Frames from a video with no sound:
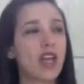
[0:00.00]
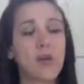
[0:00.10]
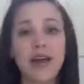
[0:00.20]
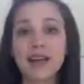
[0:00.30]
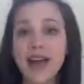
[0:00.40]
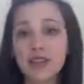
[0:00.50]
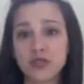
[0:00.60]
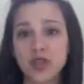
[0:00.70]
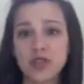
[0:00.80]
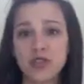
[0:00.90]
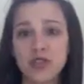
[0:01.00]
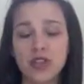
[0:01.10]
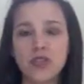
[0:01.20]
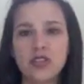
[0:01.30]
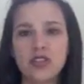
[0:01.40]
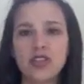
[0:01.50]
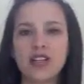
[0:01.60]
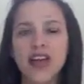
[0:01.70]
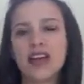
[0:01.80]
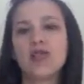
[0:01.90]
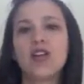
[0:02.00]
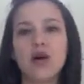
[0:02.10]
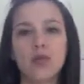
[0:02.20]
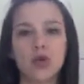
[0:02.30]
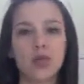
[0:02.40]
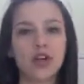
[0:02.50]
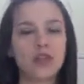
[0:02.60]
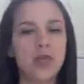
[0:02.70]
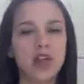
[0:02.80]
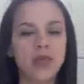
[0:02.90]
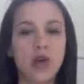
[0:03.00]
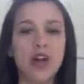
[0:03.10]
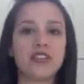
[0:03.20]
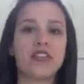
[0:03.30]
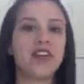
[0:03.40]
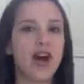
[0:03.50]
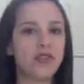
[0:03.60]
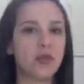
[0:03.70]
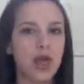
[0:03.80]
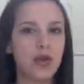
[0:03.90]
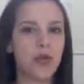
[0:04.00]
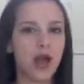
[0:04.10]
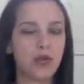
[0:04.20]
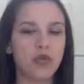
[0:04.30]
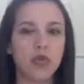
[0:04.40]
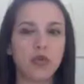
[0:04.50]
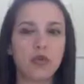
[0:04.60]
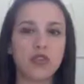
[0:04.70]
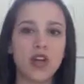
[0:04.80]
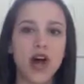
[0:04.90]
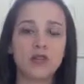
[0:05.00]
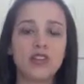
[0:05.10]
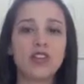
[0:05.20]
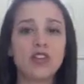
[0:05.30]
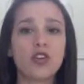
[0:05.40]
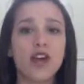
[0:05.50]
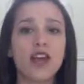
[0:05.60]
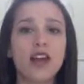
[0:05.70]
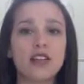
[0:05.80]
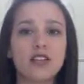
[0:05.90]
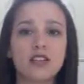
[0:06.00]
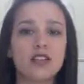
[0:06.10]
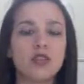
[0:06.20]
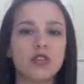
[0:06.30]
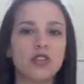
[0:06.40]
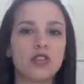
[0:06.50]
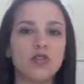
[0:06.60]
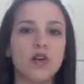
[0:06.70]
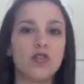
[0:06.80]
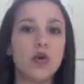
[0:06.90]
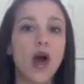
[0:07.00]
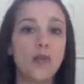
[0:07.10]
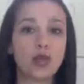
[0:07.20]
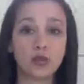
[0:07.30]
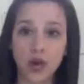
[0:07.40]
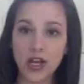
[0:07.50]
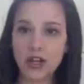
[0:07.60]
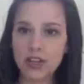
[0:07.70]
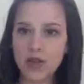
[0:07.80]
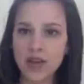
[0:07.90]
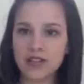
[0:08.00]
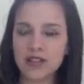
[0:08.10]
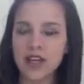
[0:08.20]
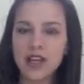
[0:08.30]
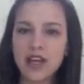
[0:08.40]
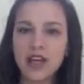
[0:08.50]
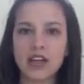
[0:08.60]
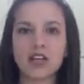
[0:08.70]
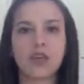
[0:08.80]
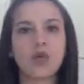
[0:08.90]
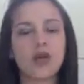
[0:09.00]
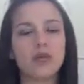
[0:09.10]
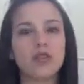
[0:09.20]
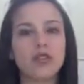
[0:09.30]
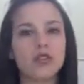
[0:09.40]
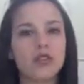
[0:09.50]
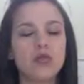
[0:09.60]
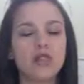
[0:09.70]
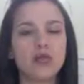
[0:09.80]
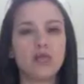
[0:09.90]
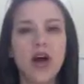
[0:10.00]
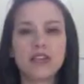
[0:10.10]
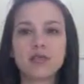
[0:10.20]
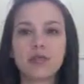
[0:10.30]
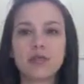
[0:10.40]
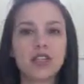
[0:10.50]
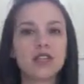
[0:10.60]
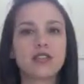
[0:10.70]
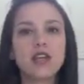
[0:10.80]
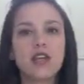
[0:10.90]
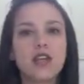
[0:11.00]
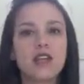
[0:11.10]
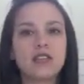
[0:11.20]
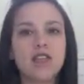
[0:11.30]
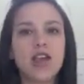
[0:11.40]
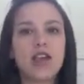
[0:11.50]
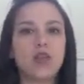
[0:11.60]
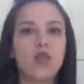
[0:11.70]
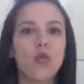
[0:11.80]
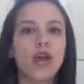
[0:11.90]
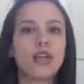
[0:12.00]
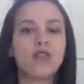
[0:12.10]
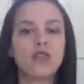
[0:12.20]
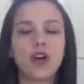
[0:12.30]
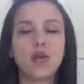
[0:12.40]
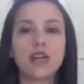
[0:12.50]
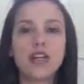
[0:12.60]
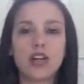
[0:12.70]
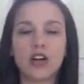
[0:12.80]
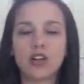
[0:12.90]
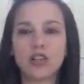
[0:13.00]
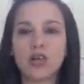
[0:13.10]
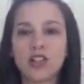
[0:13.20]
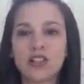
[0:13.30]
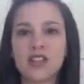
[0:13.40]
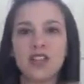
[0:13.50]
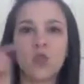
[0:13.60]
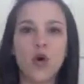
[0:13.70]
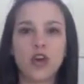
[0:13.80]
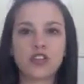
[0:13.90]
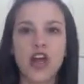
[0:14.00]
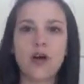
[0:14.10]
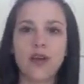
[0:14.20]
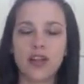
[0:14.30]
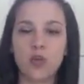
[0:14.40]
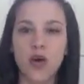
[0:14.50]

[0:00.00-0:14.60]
at my last rental, it was kind of a lot more work to paint the walls and then have to paint it back before we moved out. So these are great ideas that you can do if you happen to rent your space. And so what I'm going to do, possibly with this, is hang the white frame here so it doesn't get washed out by the